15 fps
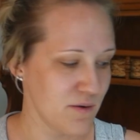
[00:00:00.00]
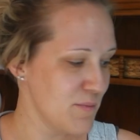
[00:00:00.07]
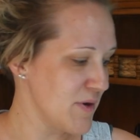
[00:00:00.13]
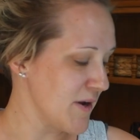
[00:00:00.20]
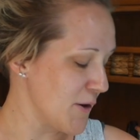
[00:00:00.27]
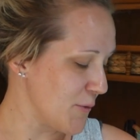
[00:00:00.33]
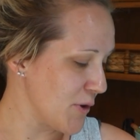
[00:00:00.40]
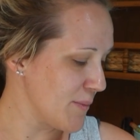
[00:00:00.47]
But
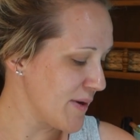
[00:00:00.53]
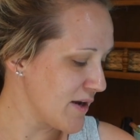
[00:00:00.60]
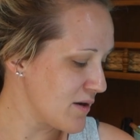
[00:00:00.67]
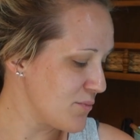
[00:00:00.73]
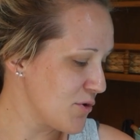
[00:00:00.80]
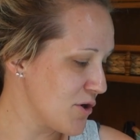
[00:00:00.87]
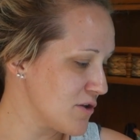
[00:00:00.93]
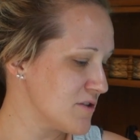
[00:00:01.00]
yeah, where am I gonna
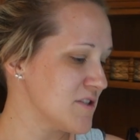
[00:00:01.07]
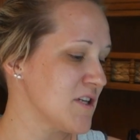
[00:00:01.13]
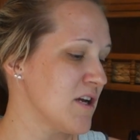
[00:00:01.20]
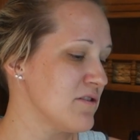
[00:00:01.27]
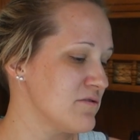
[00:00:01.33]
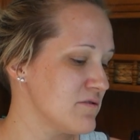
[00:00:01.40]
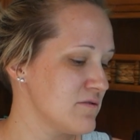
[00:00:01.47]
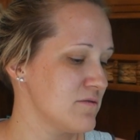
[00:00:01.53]
put all this
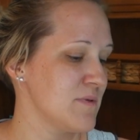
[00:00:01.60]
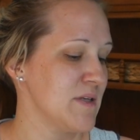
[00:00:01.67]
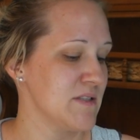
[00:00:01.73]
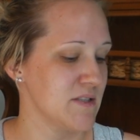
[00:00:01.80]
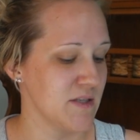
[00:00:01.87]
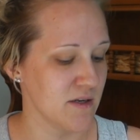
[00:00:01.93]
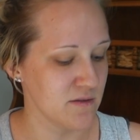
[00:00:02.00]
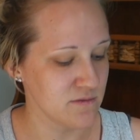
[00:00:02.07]
stuff,
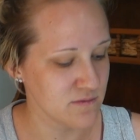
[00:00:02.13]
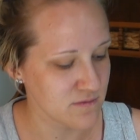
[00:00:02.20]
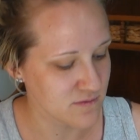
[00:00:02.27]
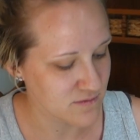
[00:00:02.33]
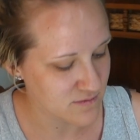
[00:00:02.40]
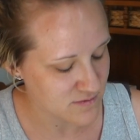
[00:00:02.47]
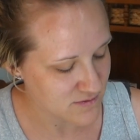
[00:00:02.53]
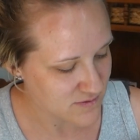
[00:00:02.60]
Paisley, huh?
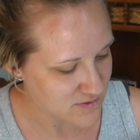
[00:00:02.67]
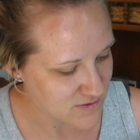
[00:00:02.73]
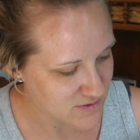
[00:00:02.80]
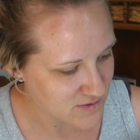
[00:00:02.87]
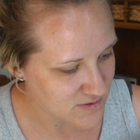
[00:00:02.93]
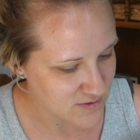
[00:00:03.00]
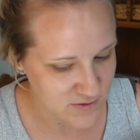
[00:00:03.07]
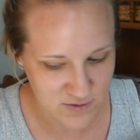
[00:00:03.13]

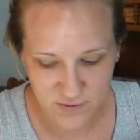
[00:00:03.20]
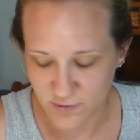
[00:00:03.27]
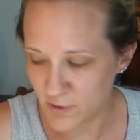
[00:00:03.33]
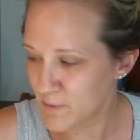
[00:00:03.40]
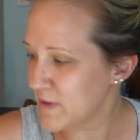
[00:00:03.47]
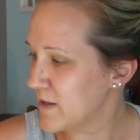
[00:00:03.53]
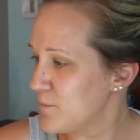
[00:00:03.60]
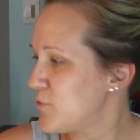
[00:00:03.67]
Where
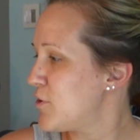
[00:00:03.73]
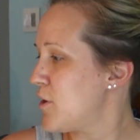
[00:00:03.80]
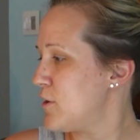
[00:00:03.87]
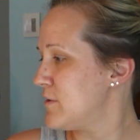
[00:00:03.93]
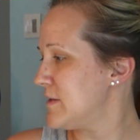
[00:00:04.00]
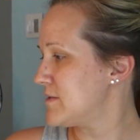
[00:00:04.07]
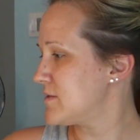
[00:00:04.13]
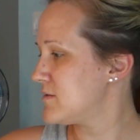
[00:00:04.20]
am I gonna put all
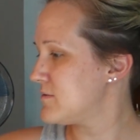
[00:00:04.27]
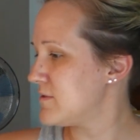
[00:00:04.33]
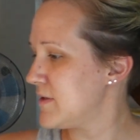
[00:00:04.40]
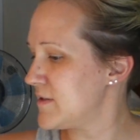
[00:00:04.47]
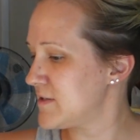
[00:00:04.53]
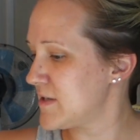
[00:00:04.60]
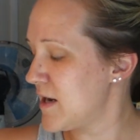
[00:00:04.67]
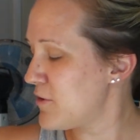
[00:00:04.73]
this?
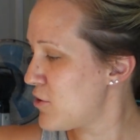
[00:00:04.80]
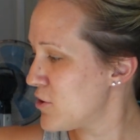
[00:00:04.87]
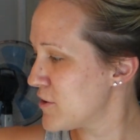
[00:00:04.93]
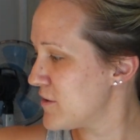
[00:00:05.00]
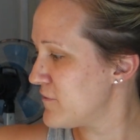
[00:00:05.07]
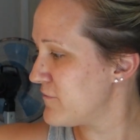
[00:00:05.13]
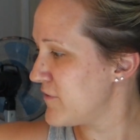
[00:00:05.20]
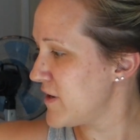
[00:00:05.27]
It's not all
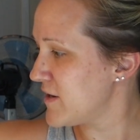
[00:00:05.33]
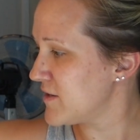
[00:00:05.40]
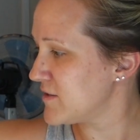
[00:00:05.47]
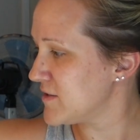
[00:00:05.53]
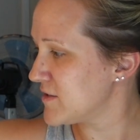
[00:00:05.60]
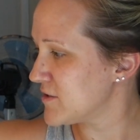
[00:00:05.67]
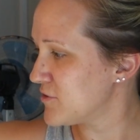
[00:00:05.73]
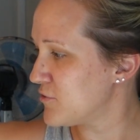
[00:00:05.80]
gonna fit in
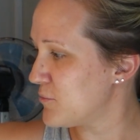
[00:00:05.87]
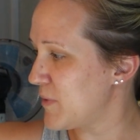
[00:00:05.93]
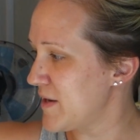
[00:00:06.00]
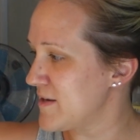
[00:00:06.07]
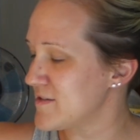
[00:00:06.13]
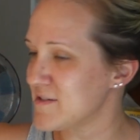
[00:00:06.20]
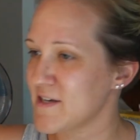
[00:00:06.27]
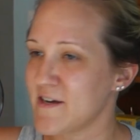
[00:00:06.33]
these little bins.